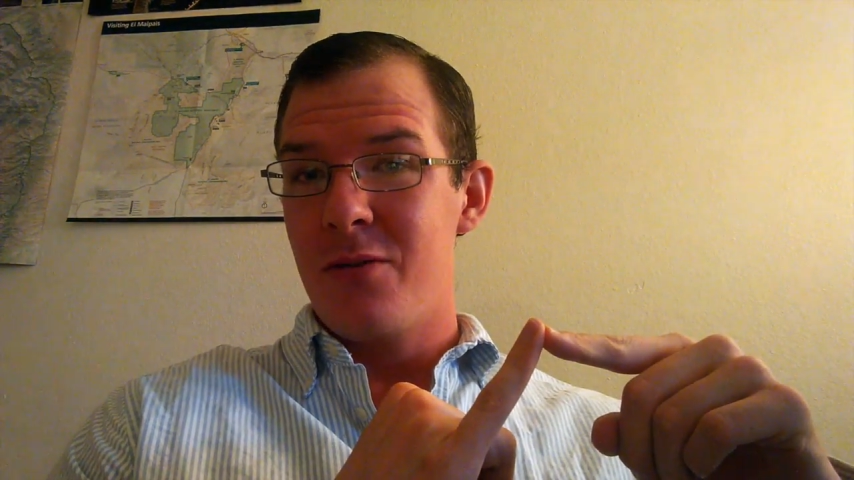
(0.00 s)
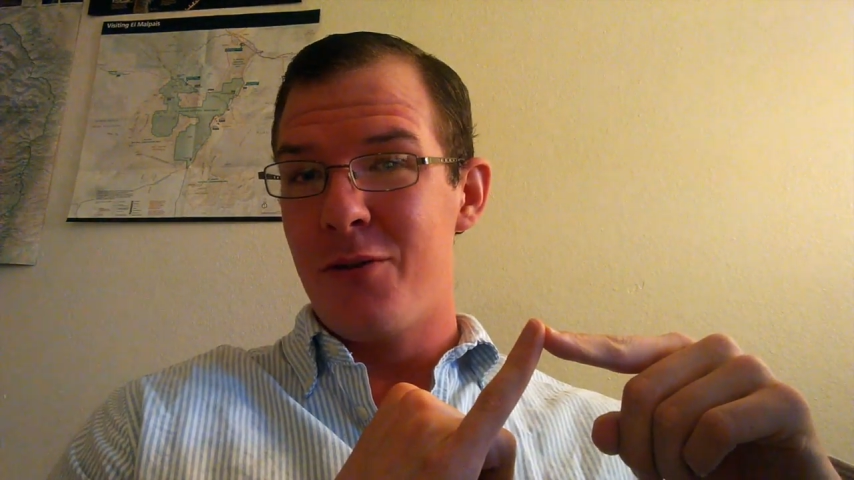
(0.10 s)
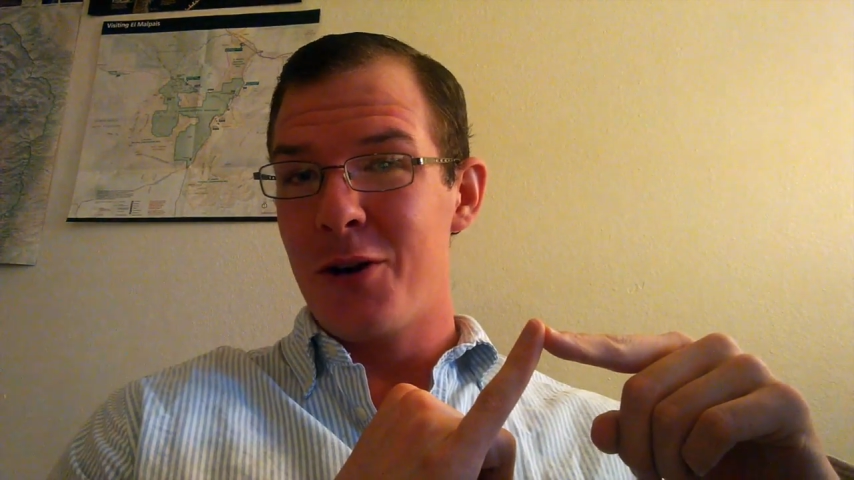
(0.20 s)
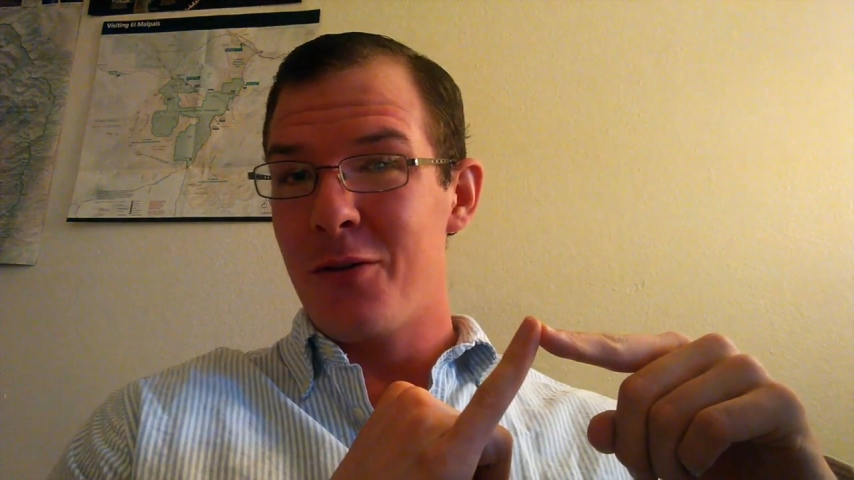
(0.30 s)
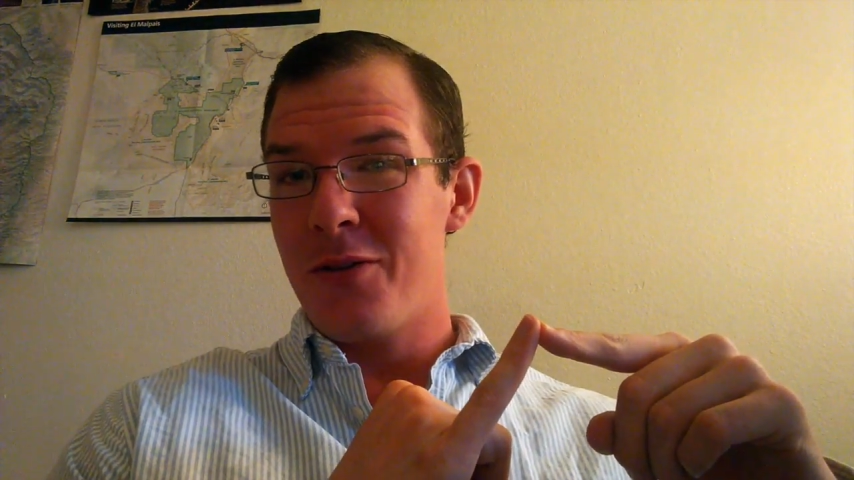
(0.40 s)
for
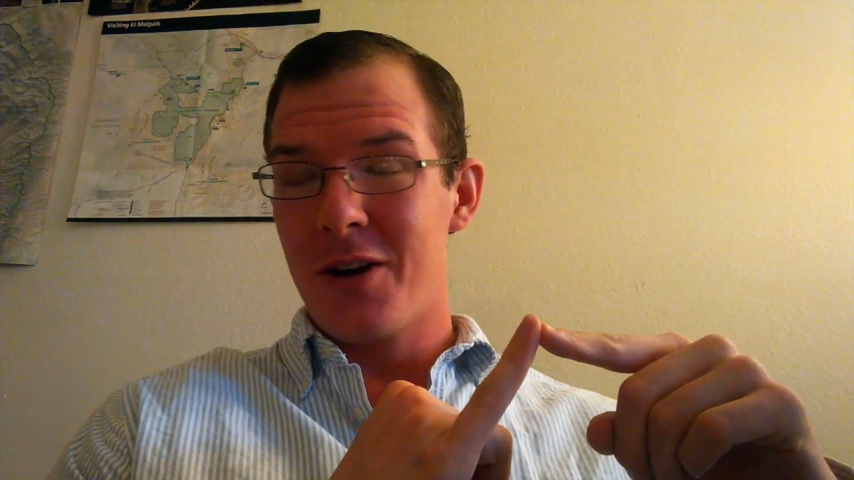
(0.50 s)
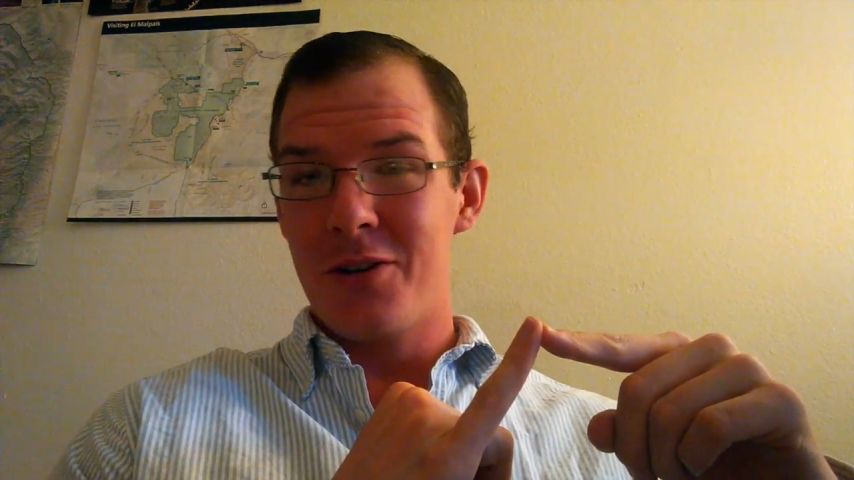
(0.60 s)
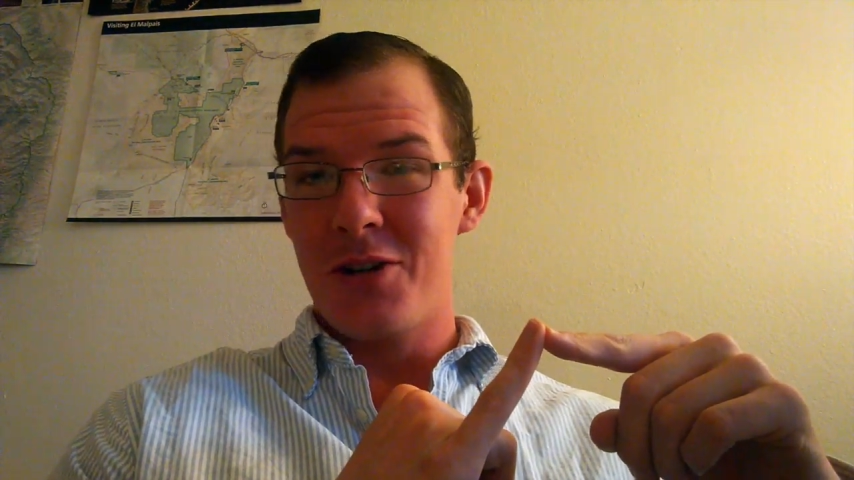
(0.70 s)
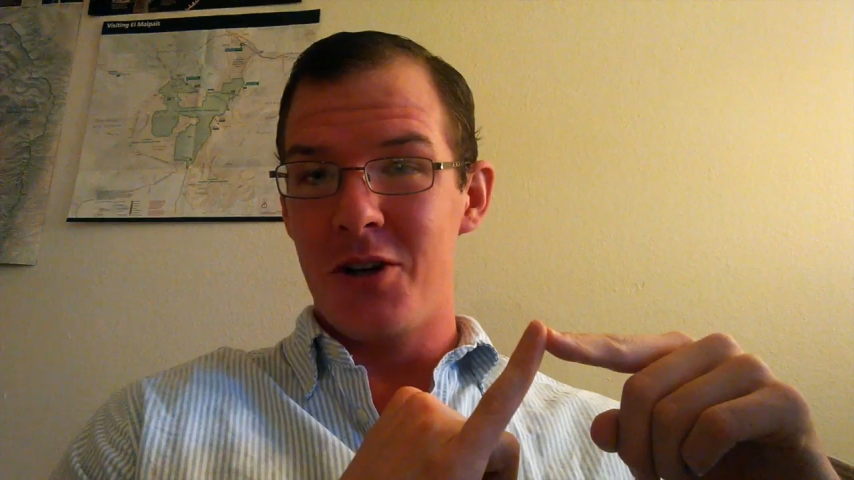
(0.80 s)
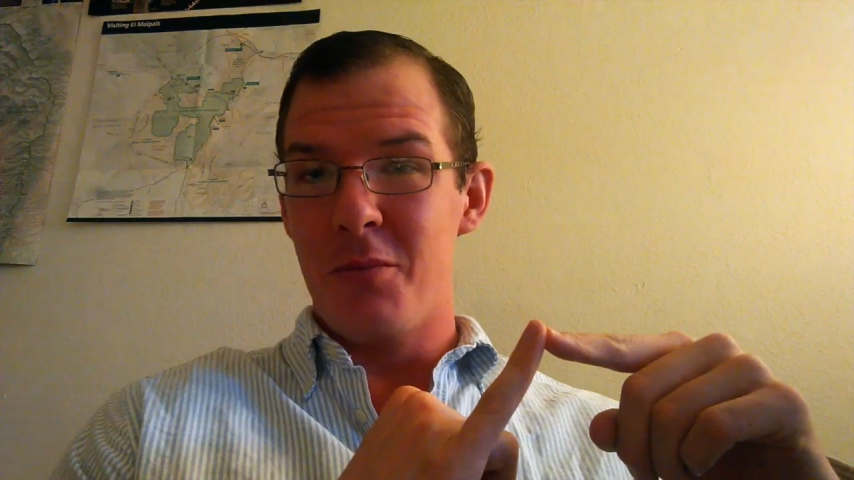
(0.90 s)
your
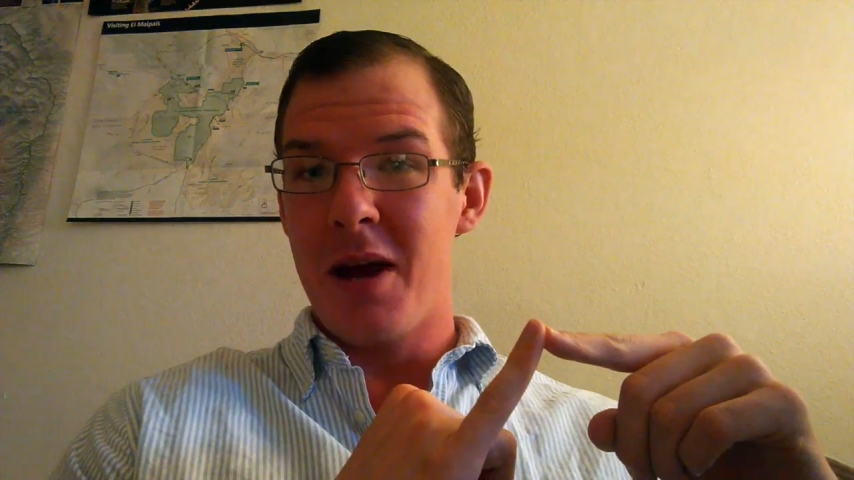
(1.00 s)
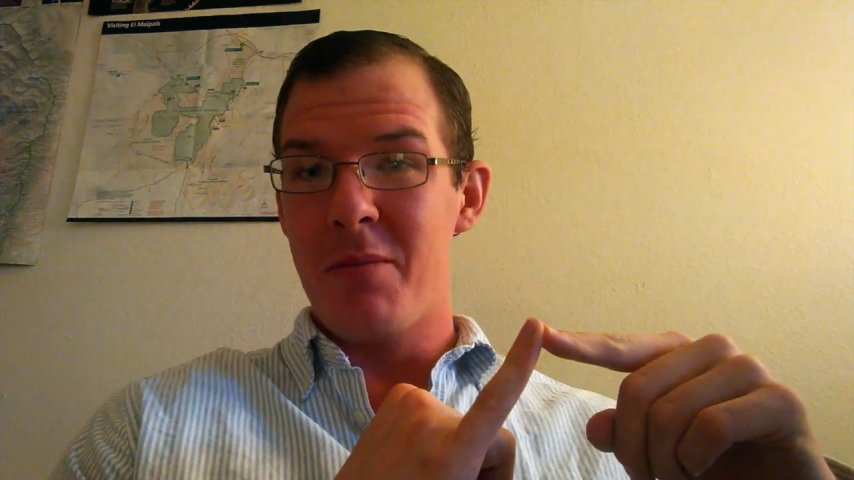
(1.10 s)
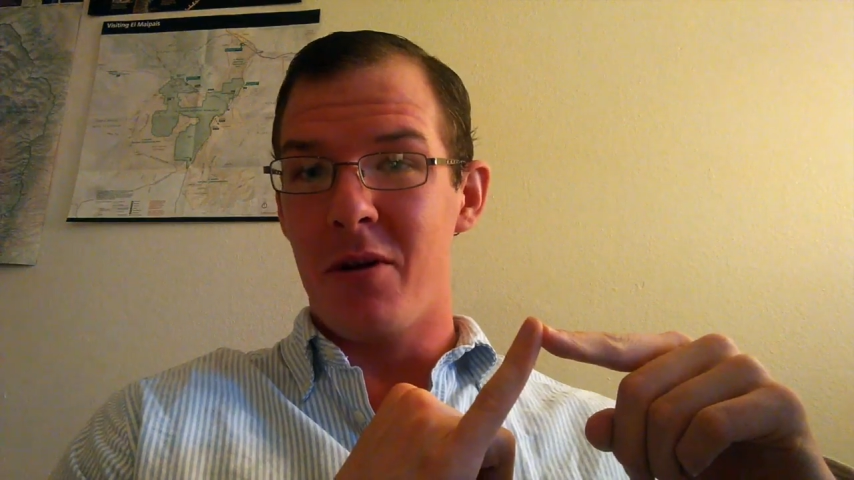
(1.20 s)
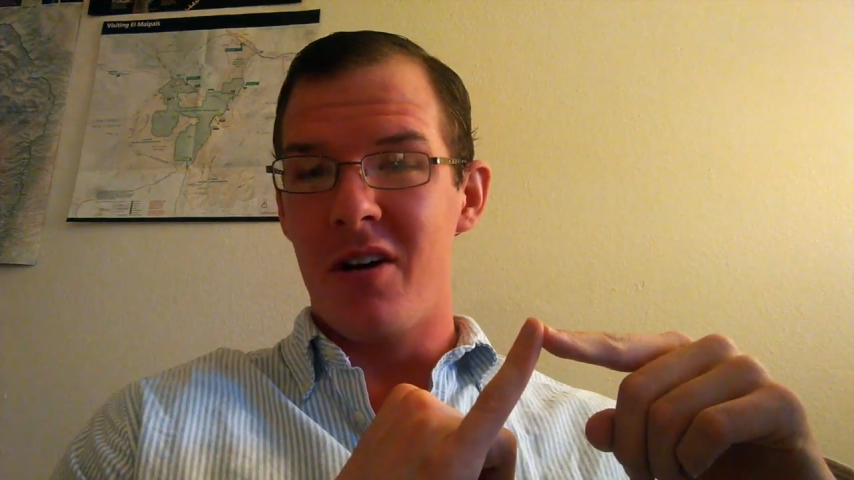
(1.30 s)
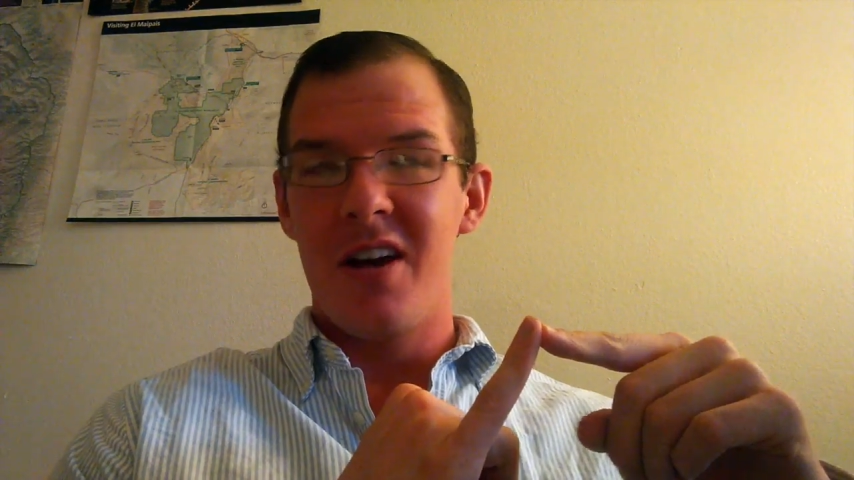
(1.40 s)
figures in your
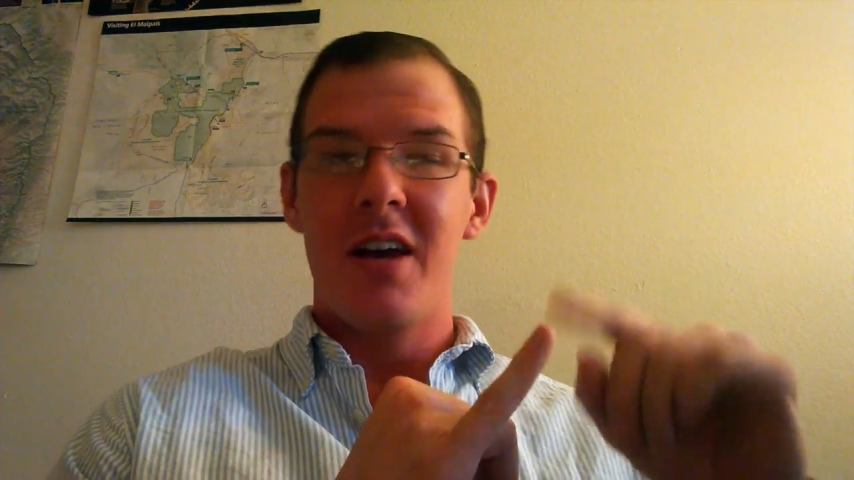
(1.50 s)
paper